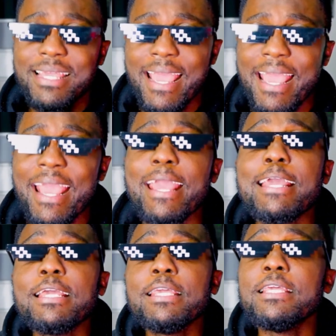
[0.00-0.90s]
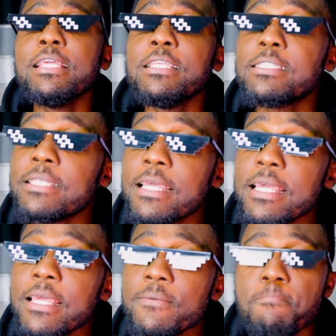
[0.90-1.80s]
Yeah. He
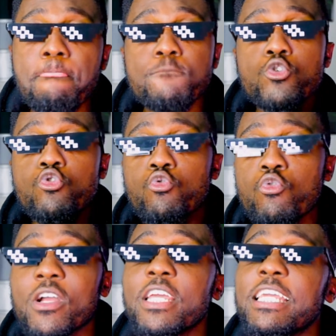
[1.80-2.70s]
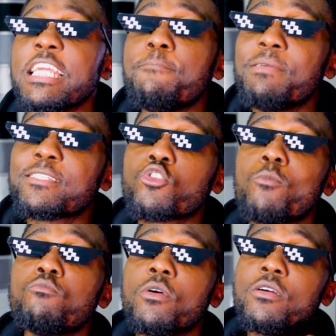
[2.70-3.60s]
say, oh, it be
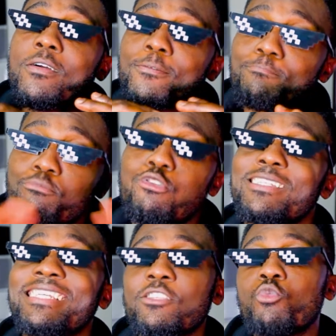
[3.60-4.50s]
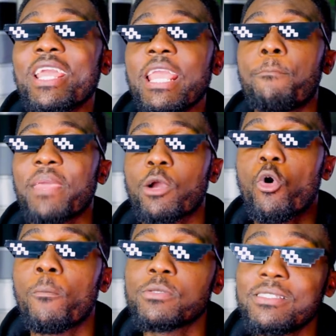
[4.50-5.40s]
some project where it pick
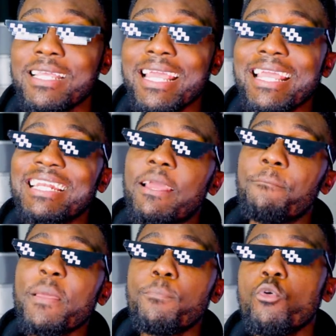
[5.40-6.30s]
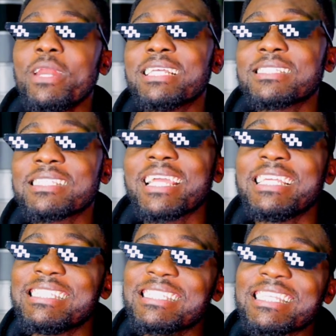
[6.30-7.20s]
up. Say the people they
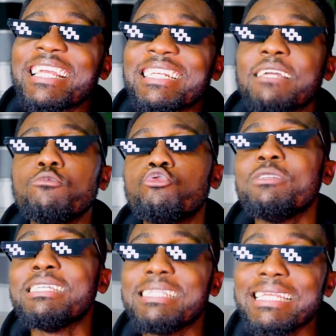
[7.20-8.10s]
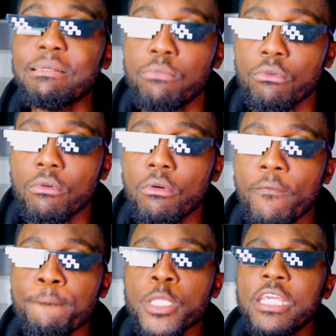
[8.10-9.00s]
sign them to in label, man.
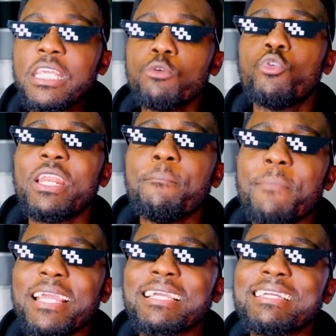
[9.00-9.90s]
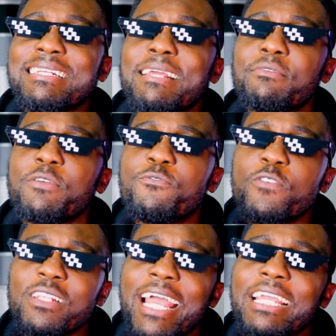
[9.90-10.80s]
It go they make them the
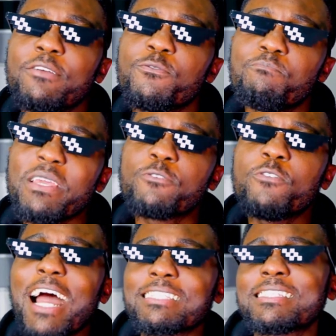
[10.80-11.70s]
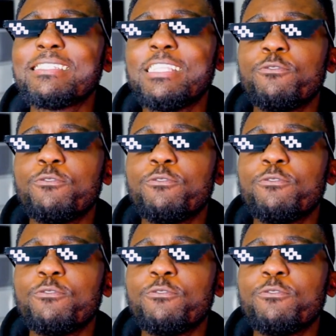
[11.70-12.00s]
like big artists they